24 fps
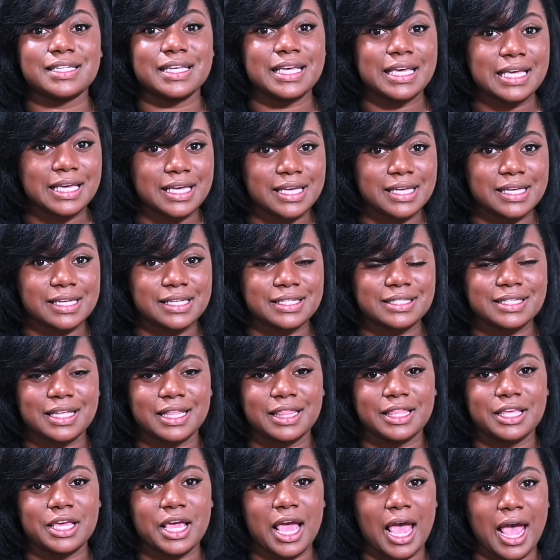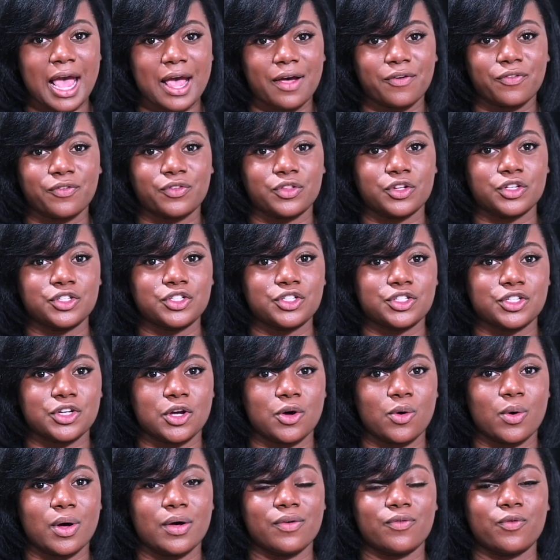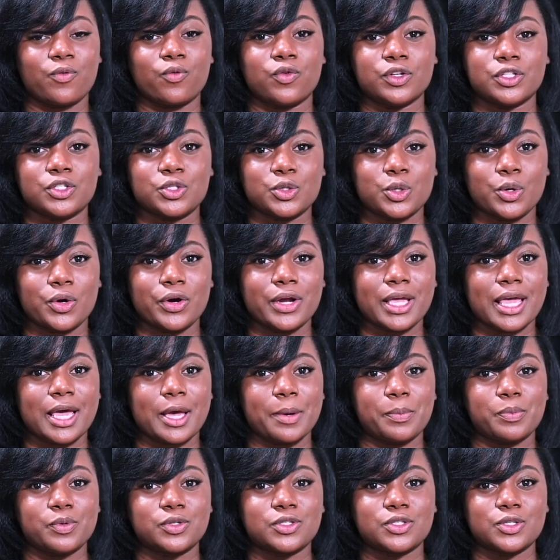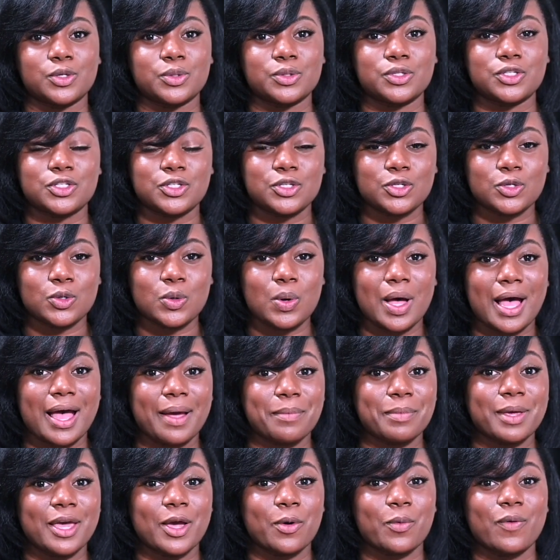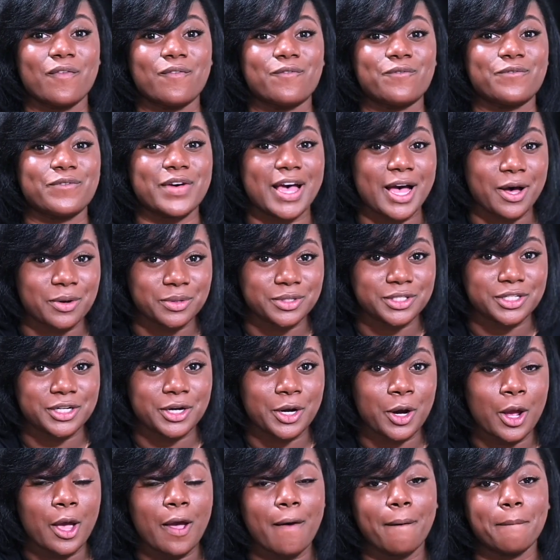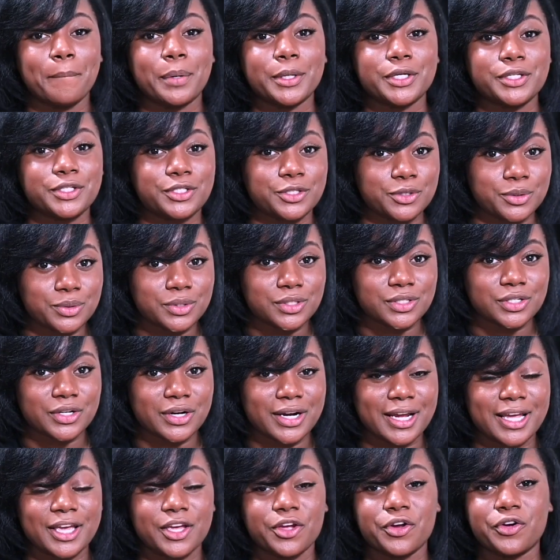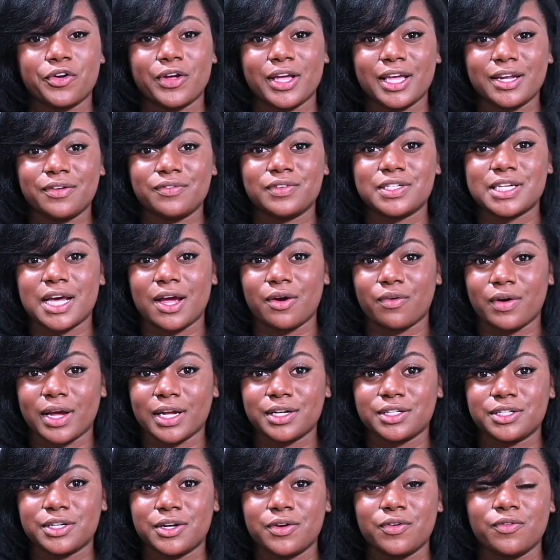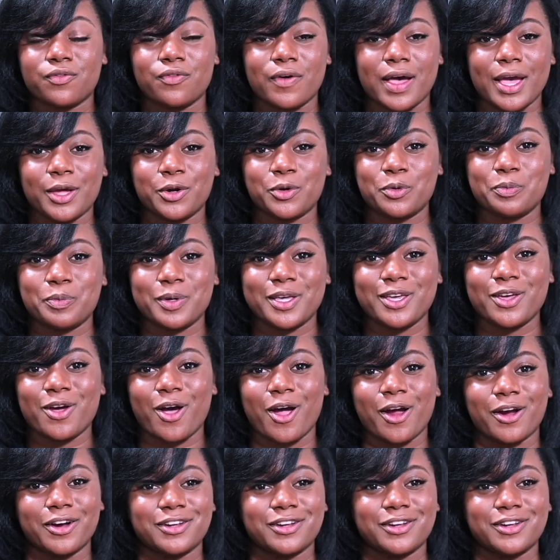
is the after show of Rhe.tor.ic episode 2. I'm here with founder, producer, and creative director, Rhe.tor.ic.